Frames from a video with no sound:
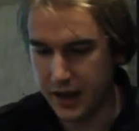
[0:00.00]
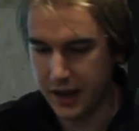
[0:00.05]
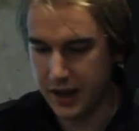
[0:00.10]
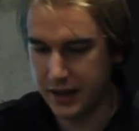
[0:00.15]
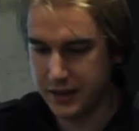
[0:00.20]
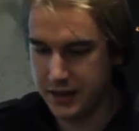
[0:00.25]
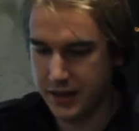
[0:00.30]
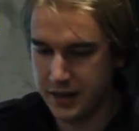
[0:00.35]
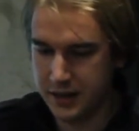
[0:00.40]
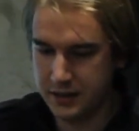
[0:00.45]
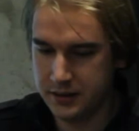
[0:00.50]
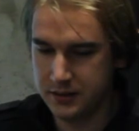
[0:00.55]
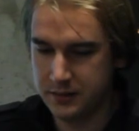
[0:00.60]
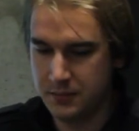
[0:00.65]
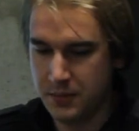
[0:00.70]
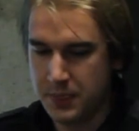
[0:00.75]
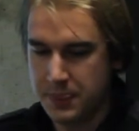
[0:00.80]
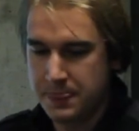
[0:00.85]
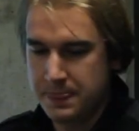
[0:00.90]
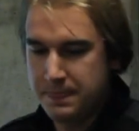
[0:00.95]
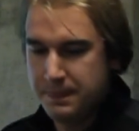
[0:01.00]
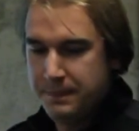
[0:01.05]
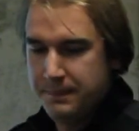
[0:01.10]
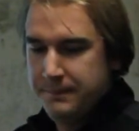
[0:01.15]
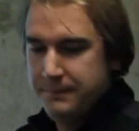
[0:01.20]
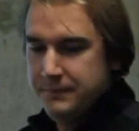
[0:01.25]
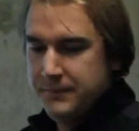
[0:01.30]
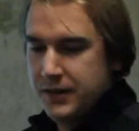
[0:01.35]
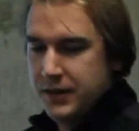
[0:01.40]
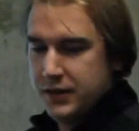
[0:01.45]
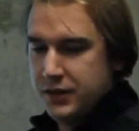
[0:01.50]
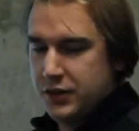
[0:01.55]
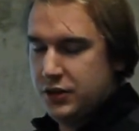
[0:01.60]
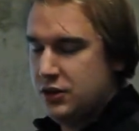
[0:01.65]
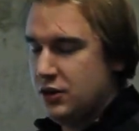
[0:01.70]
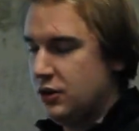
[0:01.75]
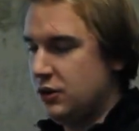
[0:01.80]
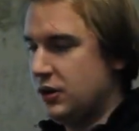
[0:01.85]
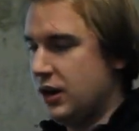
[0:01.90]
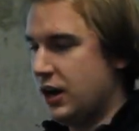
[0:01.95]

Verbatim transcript: And then, you know